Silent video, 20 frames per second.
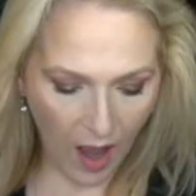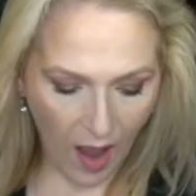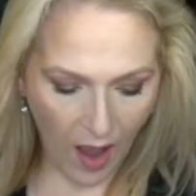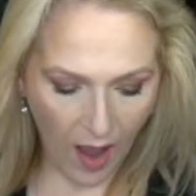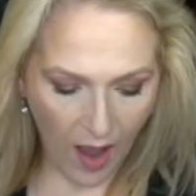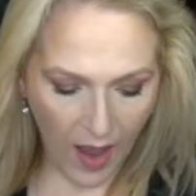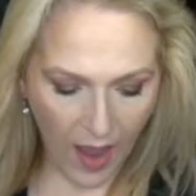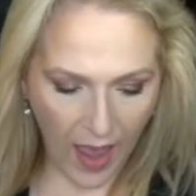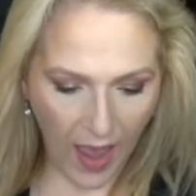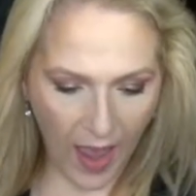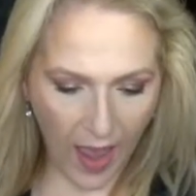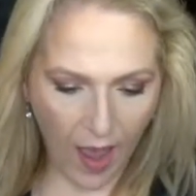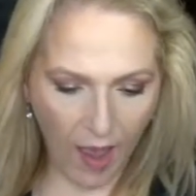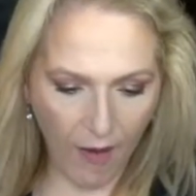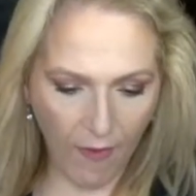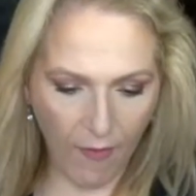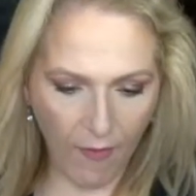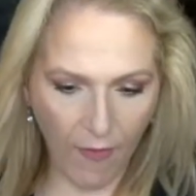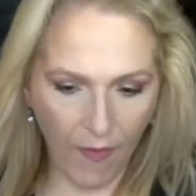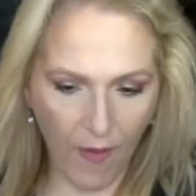I
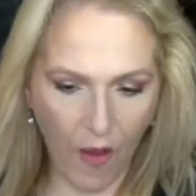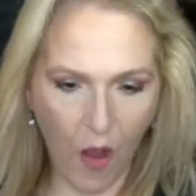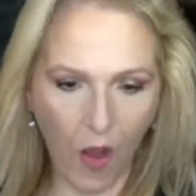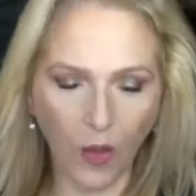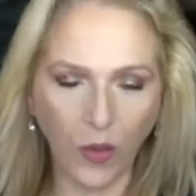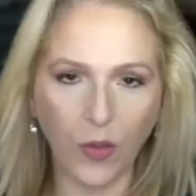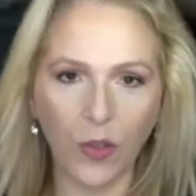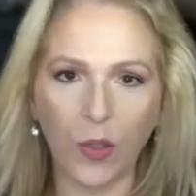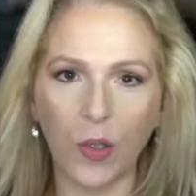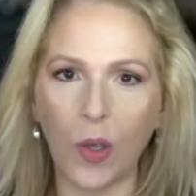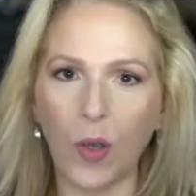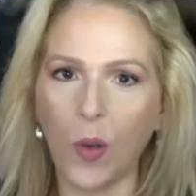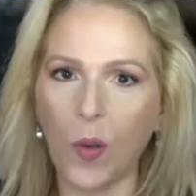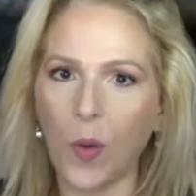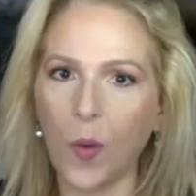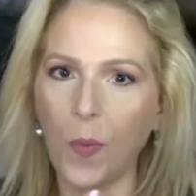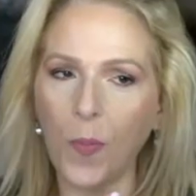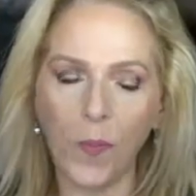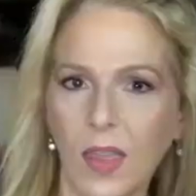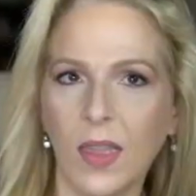have
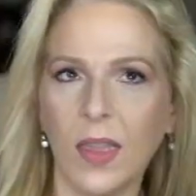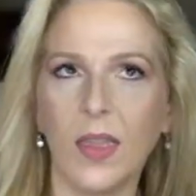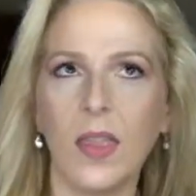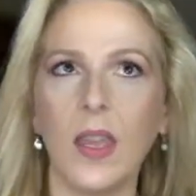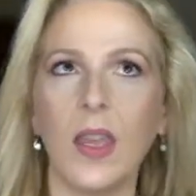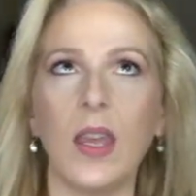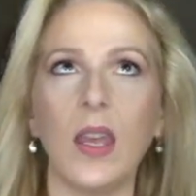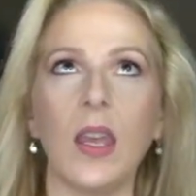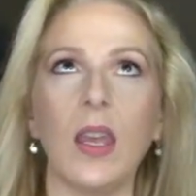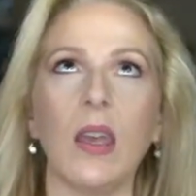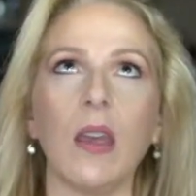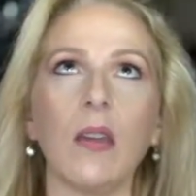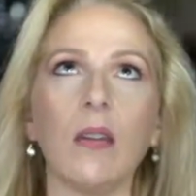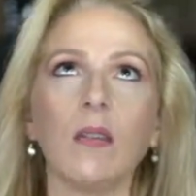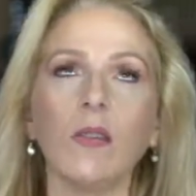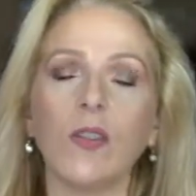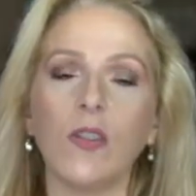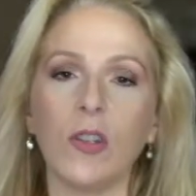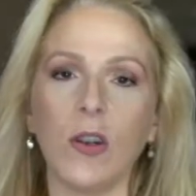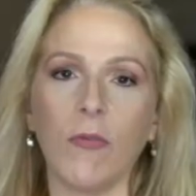also the
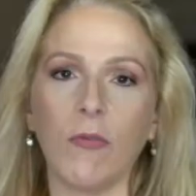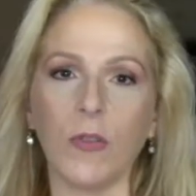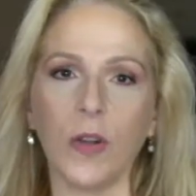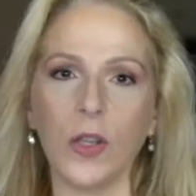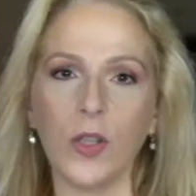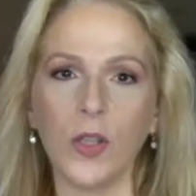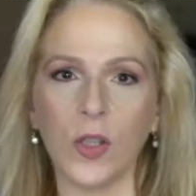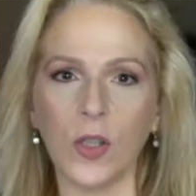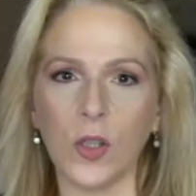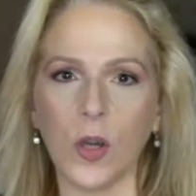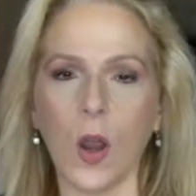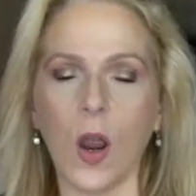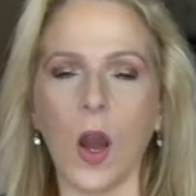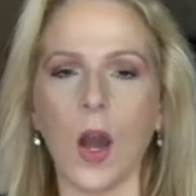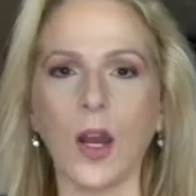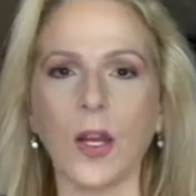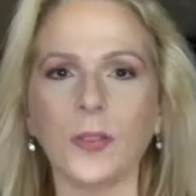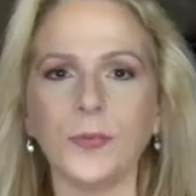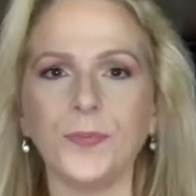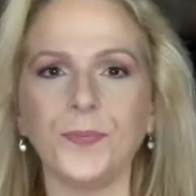Jeffree
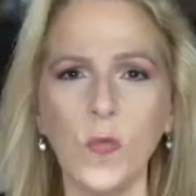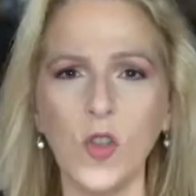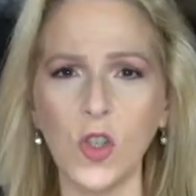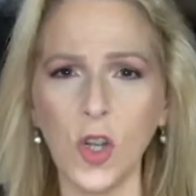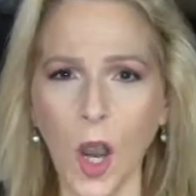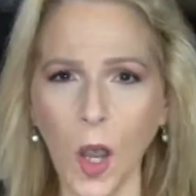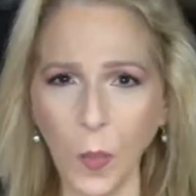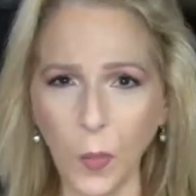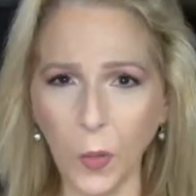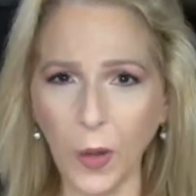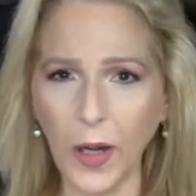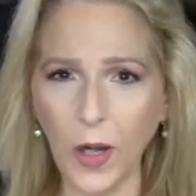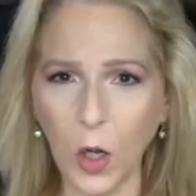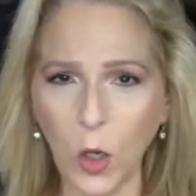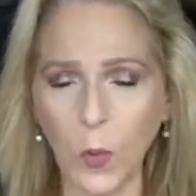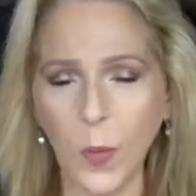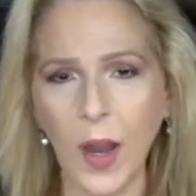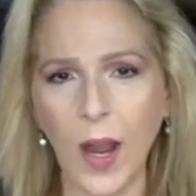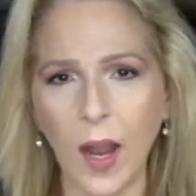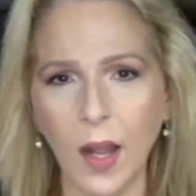Star
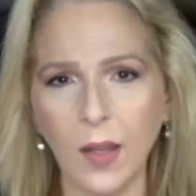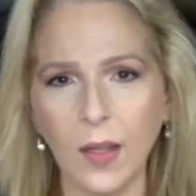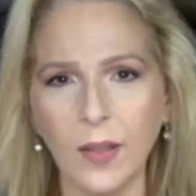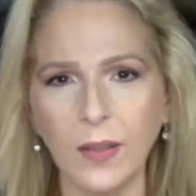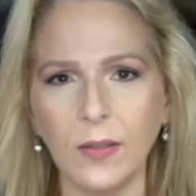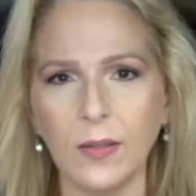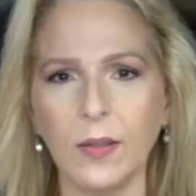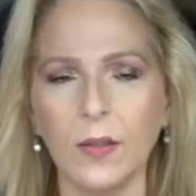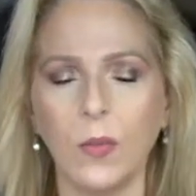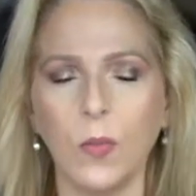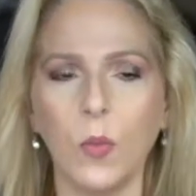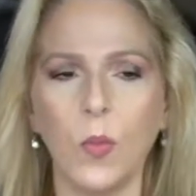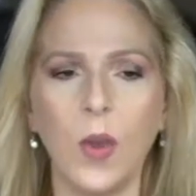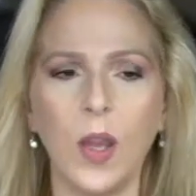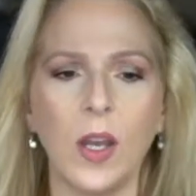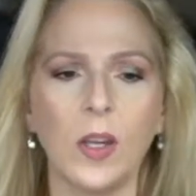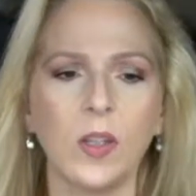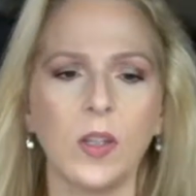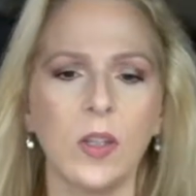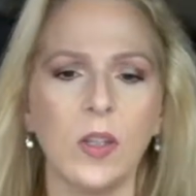Jawbreaker palette,
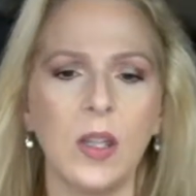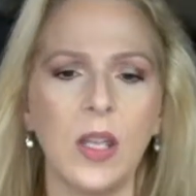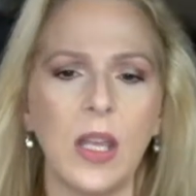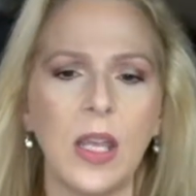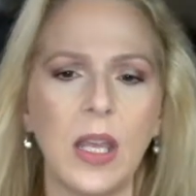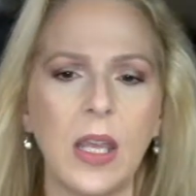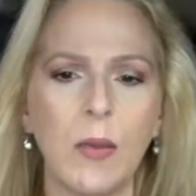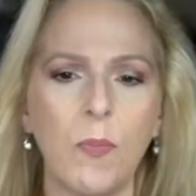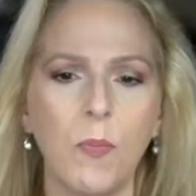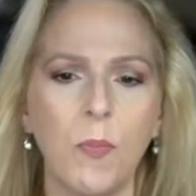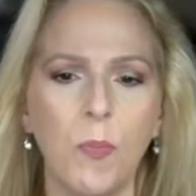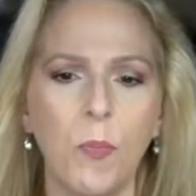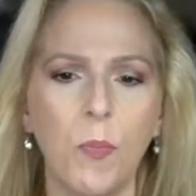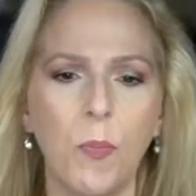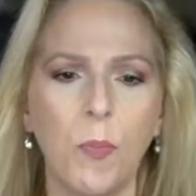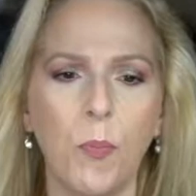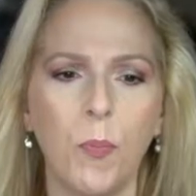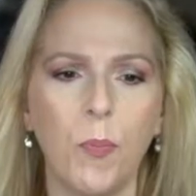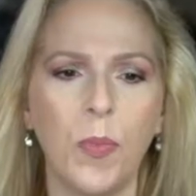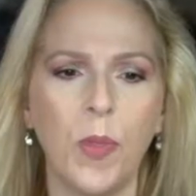which
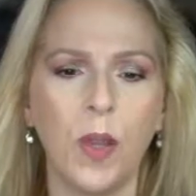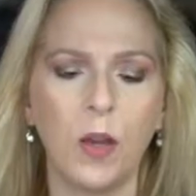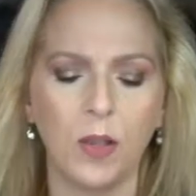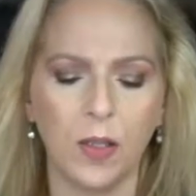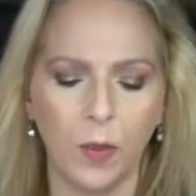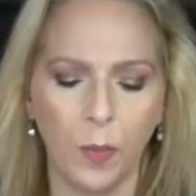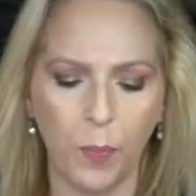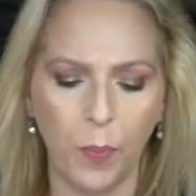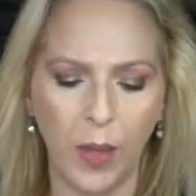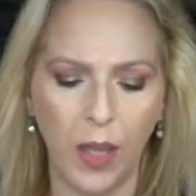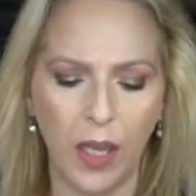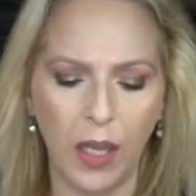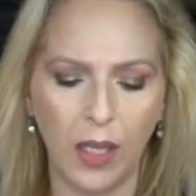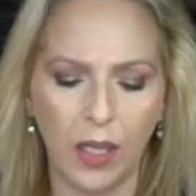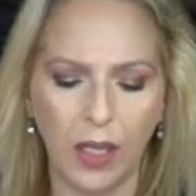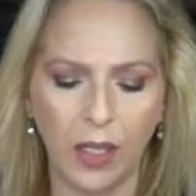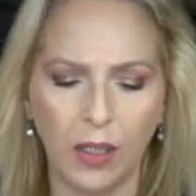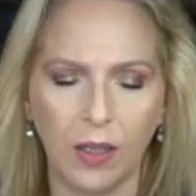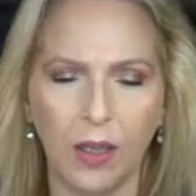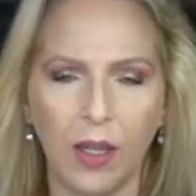there's a
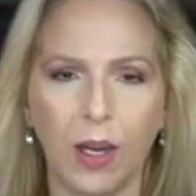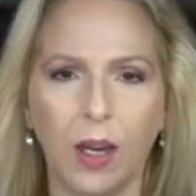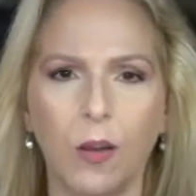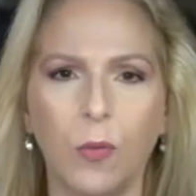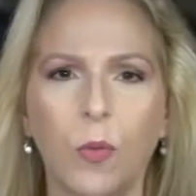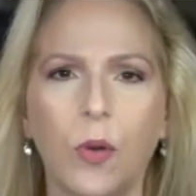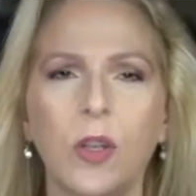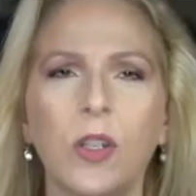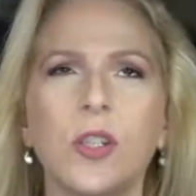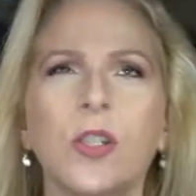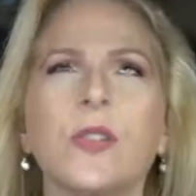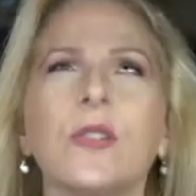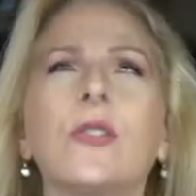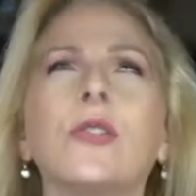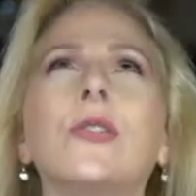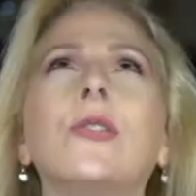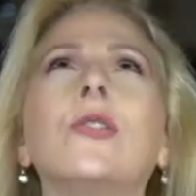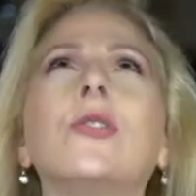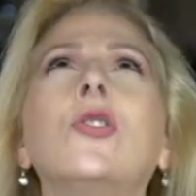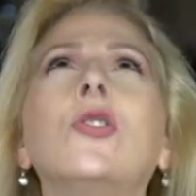pink in there which
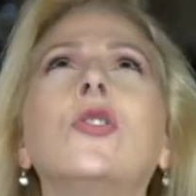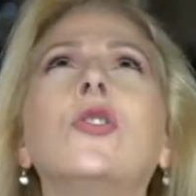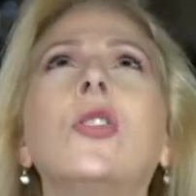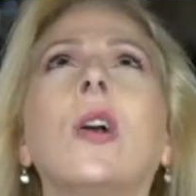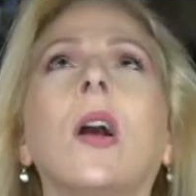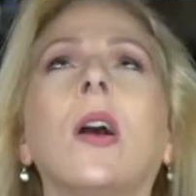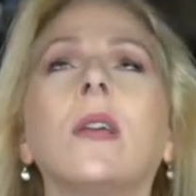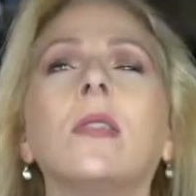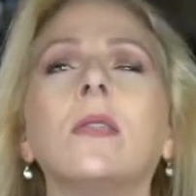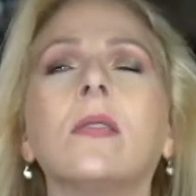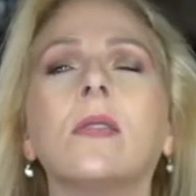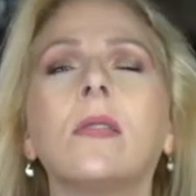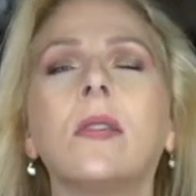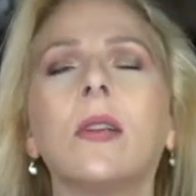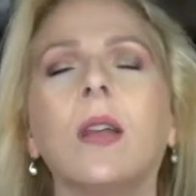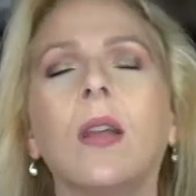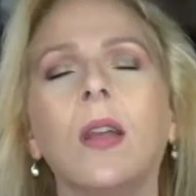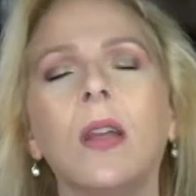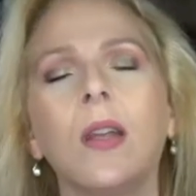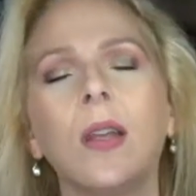is just
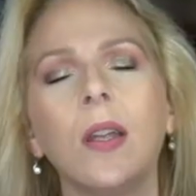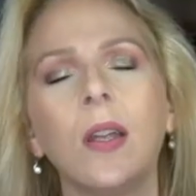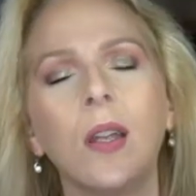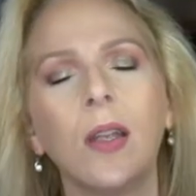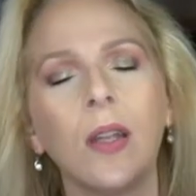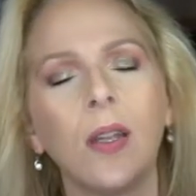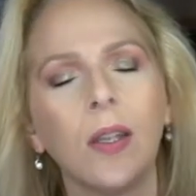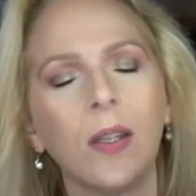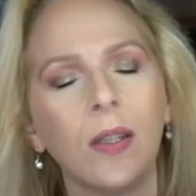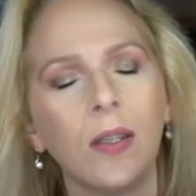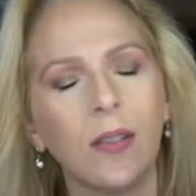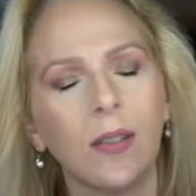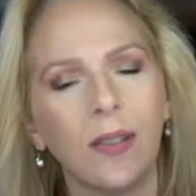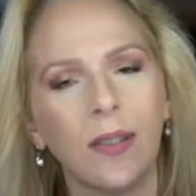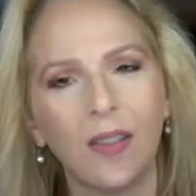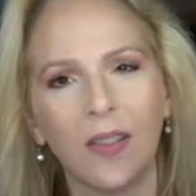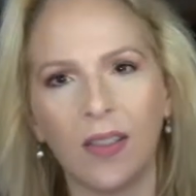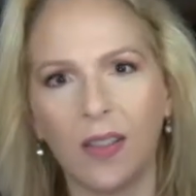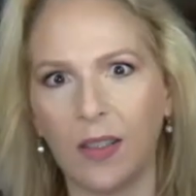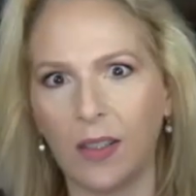
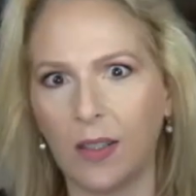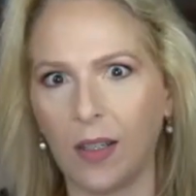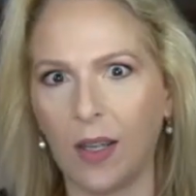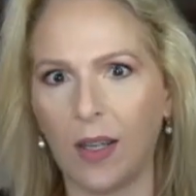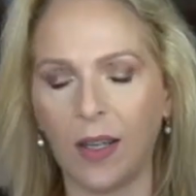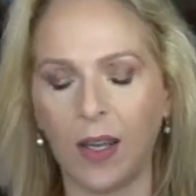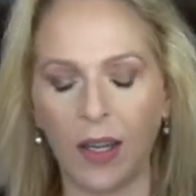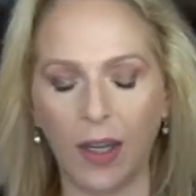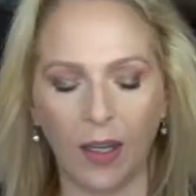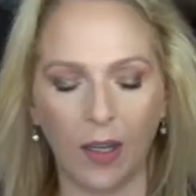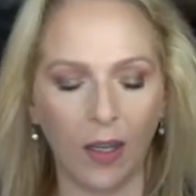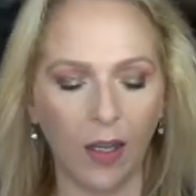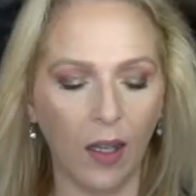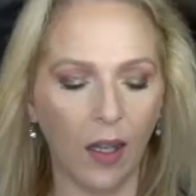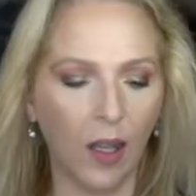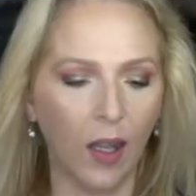stunning.